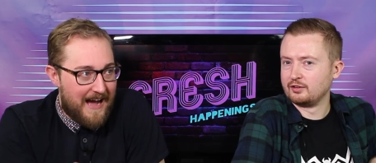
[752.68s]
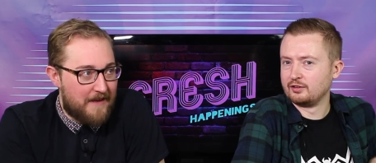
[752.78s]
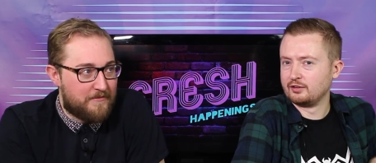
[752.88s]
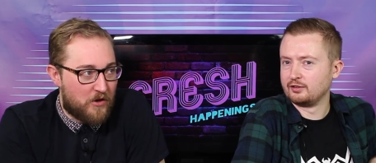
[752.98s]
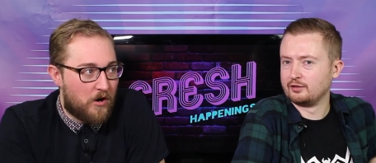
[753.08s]

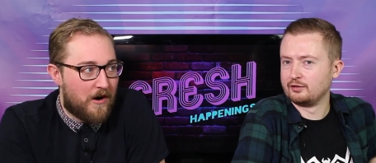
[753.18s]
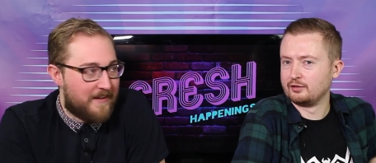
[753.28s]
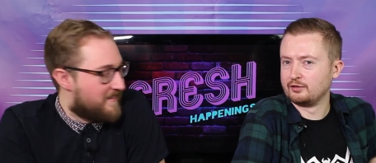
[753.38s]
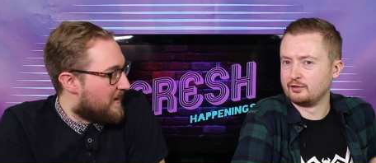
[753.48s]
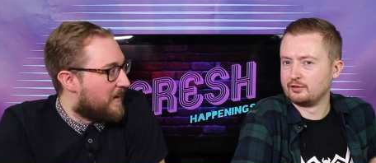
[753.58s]
Speaker 1: have
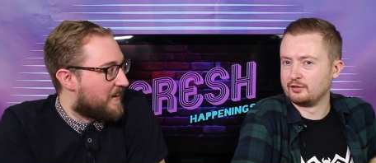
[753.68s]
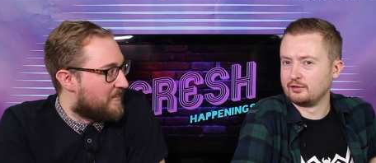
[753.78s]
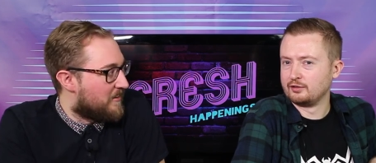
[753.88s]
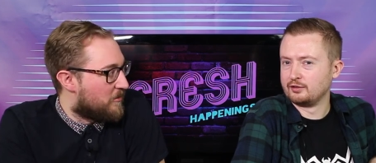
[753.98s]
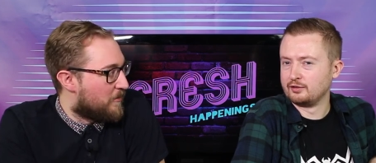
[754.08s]
got a
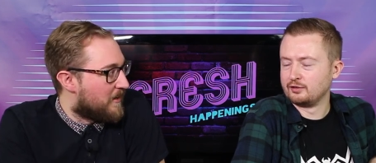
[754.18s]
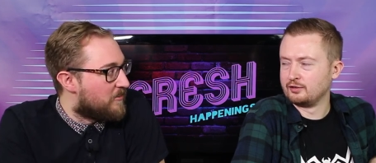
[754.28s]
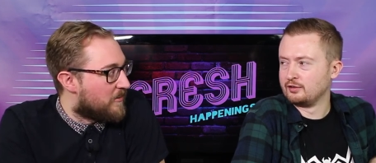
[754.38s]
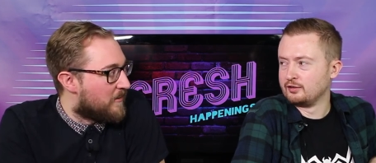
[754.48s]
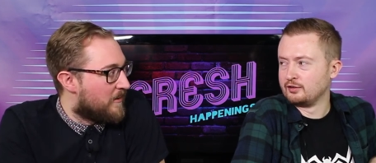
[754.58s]
tie
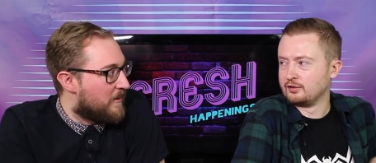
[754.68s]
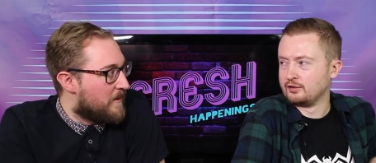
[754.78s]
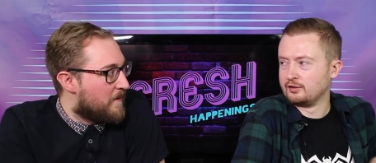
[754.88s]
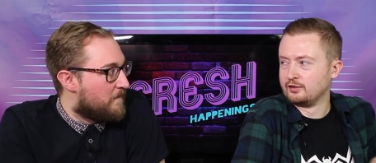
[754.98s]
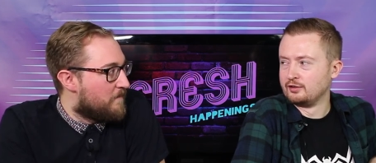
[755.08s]
situation.
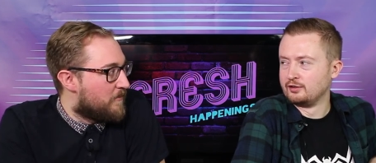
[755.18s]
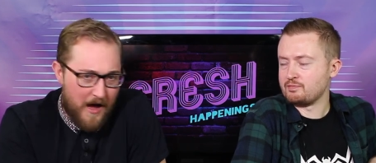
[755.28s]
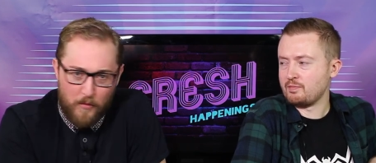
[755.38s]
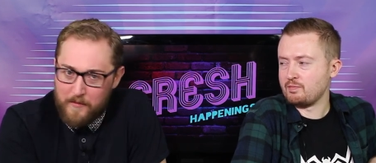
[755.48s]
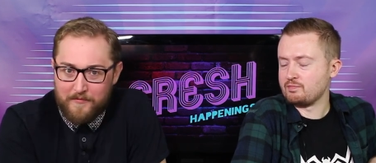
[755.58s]

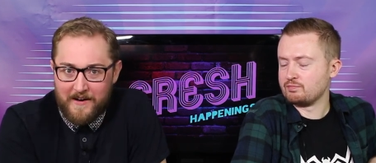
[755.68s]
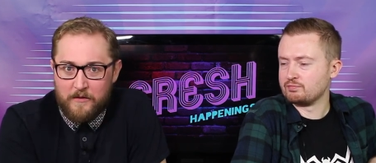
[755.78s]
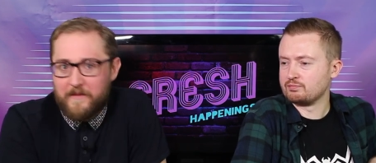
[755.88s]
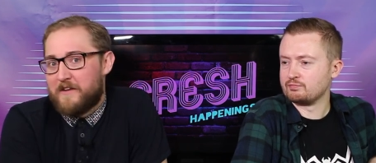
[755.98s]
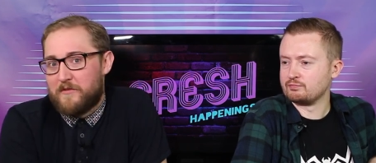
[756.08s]
And when we
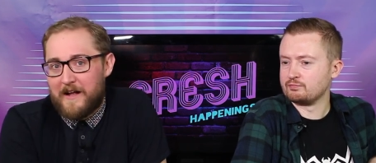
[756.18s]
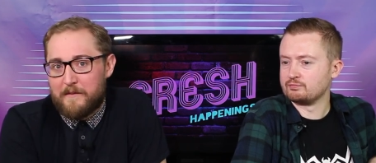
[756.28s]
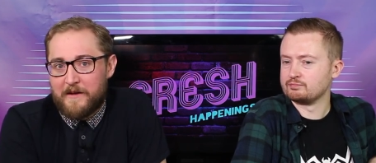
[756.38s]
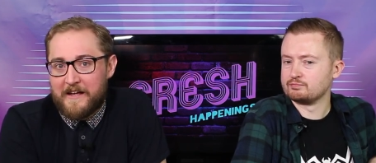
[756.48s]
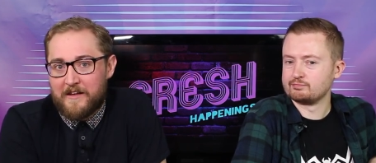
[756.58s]
find out what the actual
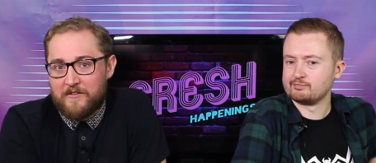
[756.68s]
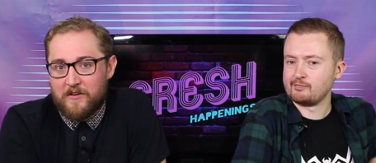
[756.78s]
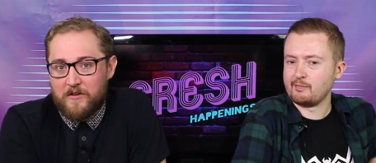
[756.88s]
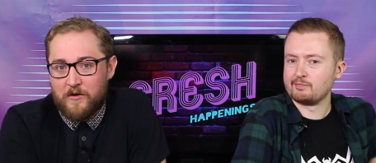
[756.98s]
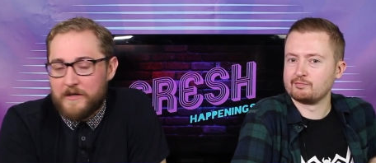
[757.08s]
animal
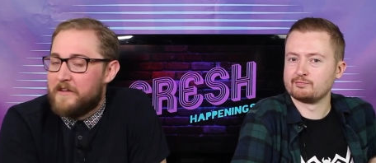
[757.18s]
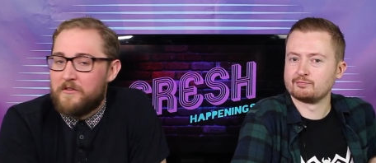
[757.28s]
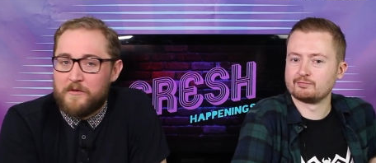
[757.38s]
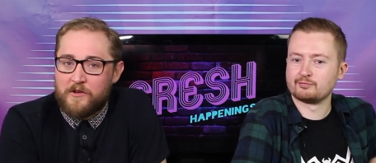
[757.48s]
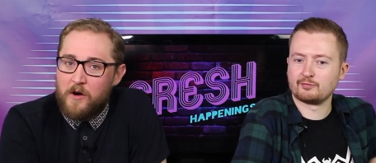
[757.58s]
is, all you
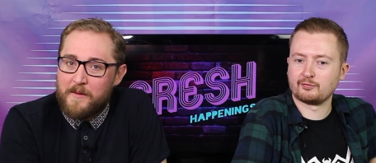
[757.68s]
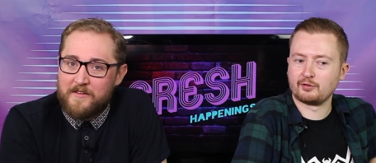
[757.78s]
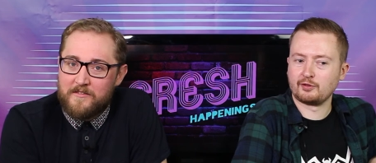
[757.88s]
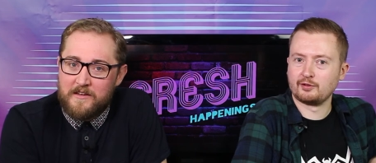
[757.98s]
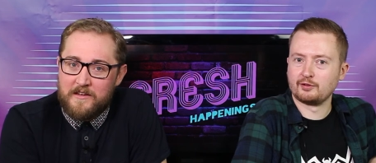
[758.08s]
need to do in the
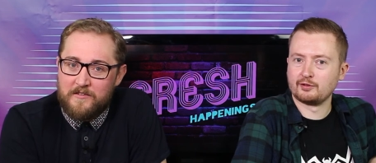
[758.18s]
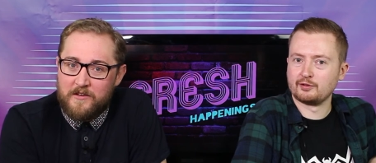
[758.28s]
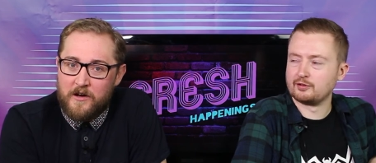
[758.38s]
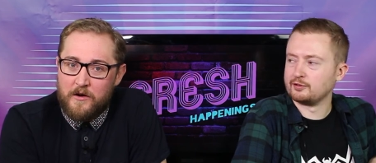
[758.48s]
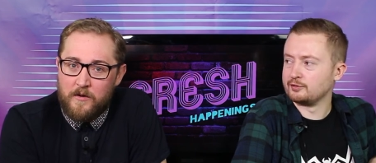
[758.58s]
comments
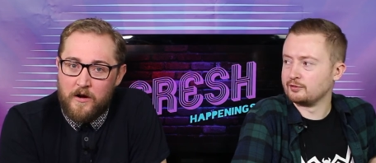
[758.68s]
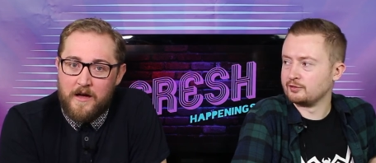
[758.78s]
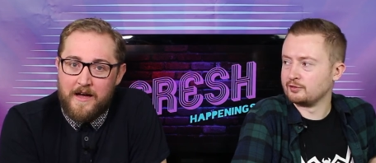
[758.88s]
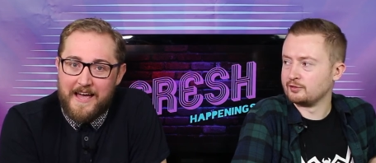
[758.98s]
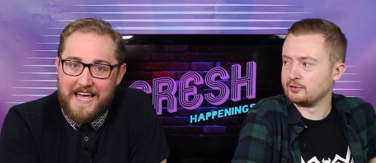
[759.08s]
is go,
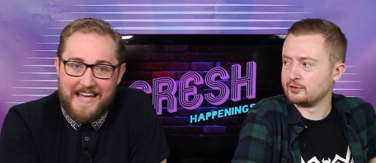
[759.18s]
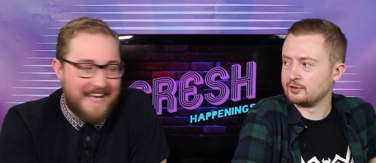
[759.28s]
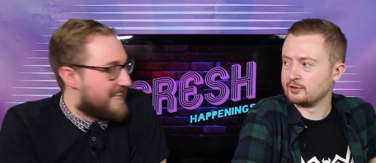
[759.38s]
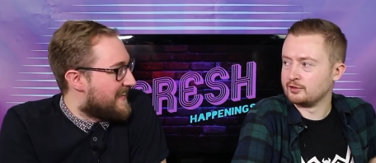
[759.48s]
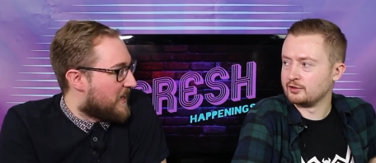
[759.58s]

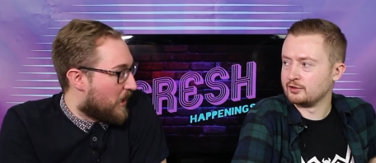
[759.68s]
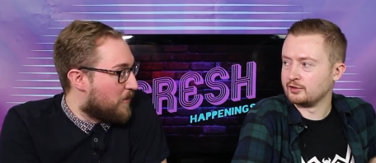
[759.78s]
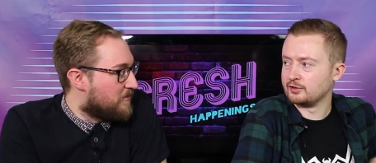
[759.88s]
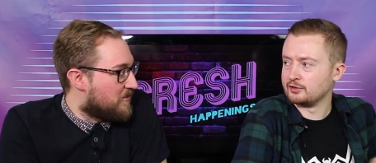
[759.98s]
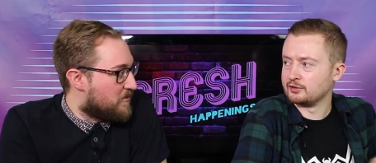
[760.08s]
is it
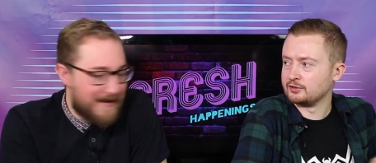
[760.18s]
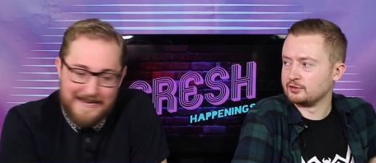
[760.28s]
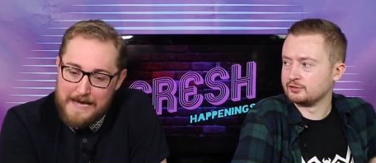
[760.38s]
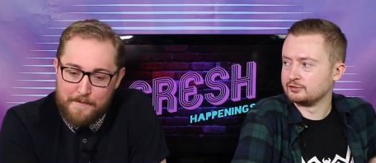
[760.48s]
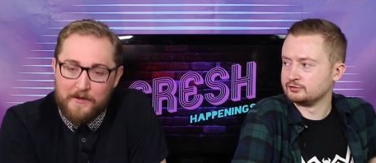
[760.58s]
closer to a
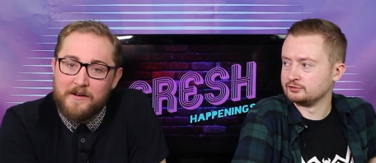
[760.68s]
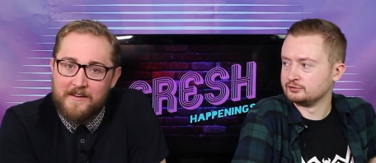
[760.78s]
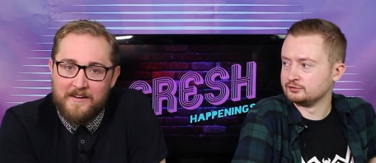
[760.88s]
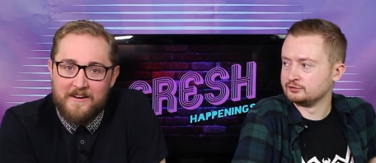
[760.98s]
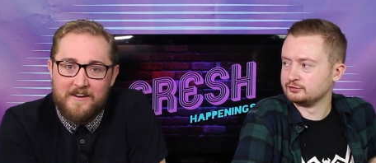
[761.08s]

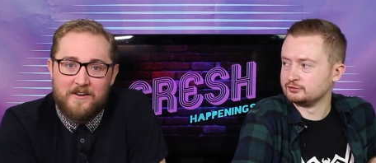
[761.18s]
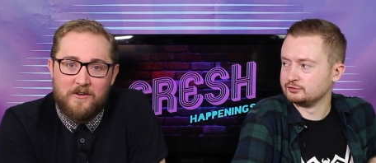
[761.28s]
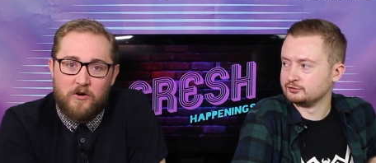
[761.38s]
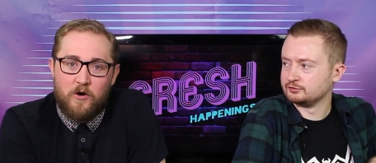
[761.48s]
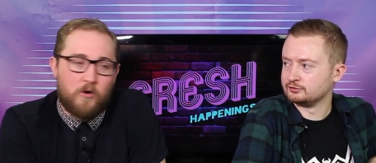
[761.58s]
gibbon
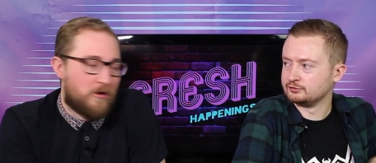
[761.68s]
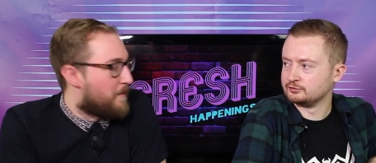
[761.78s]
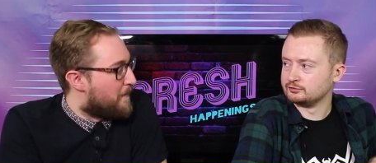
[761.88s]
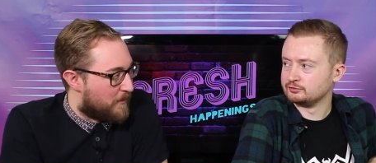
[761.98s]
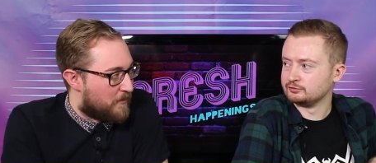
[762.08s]
or
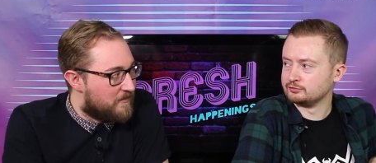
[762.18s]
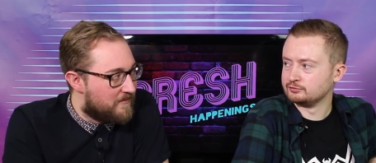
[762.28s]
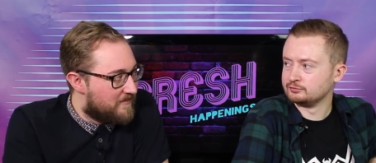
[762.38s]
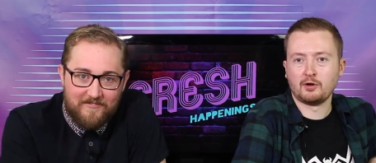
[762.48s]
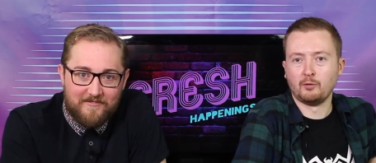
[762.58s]
a baboon?
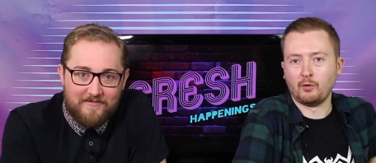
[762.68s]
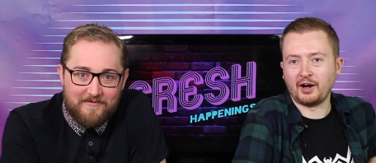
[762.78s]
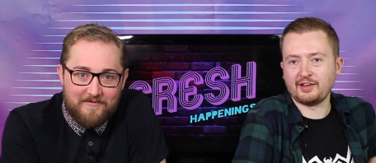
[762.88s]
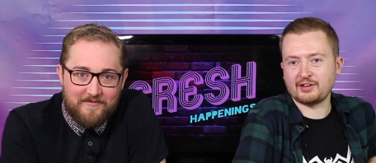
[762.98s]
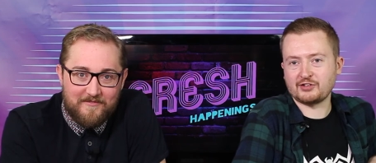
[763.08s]

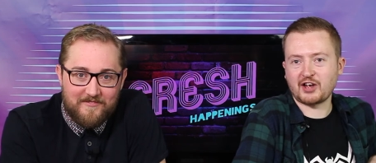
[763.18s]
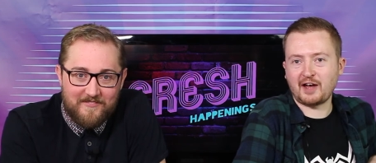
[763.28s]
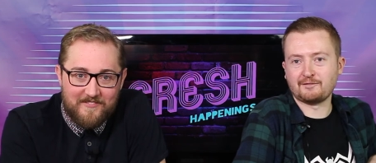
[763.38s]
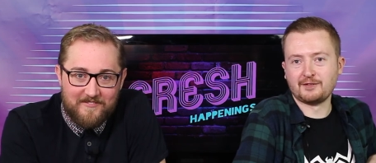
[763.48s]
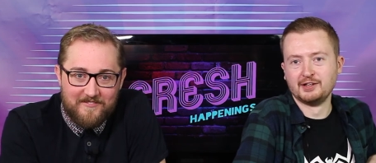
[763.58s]
What is it,
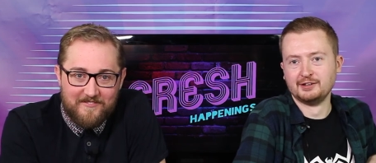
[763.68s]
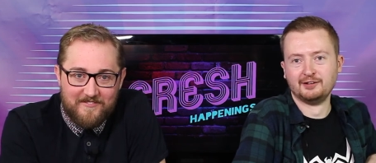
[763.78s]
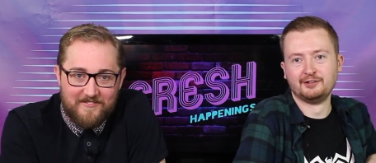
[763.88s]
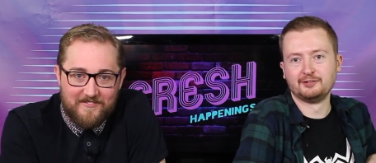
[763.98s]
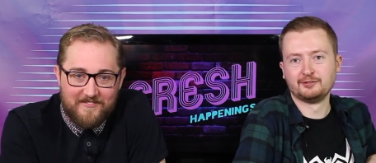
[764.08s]
Jeff?
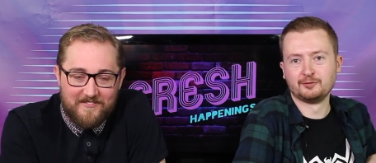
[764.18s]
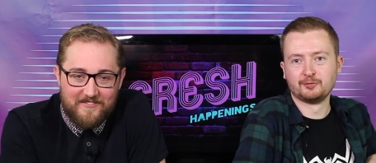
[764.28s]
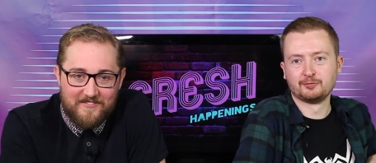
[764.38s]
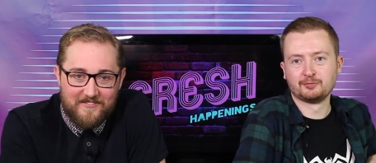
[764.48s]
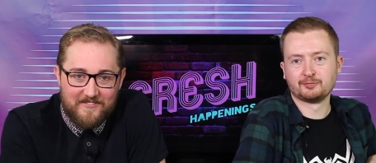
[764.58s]

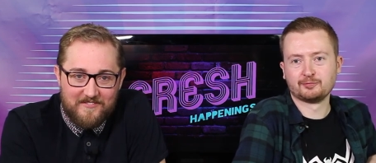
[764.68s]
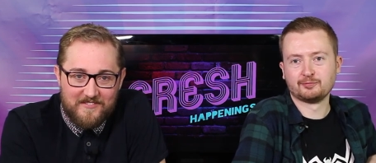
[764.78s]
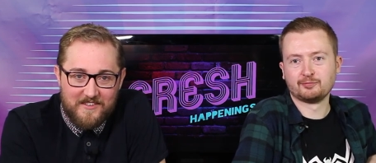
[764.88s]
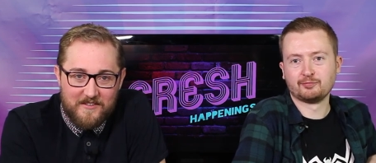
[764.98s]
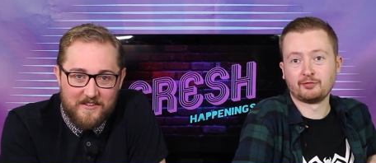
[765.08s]
That was a
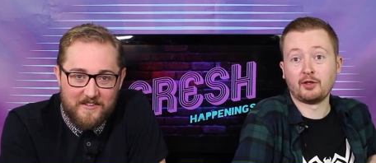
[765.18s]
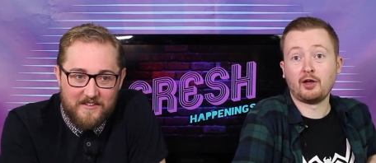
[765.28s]
lemur.